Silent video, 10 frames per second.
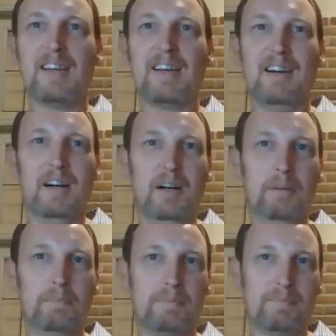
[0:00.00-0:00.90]
Okay. I
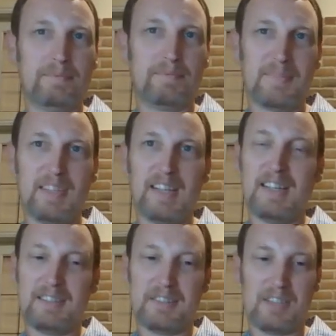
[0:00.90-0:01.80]

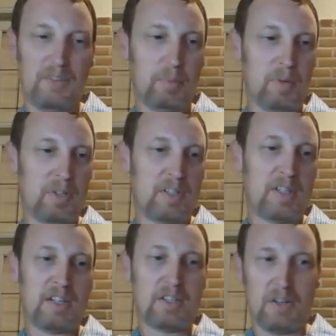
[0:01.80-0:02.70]
was giving a
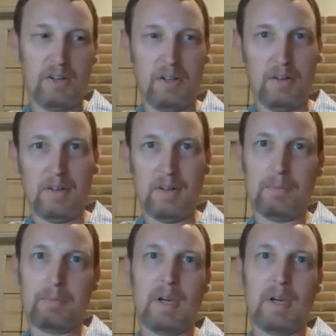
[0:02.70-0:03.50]
presentation on a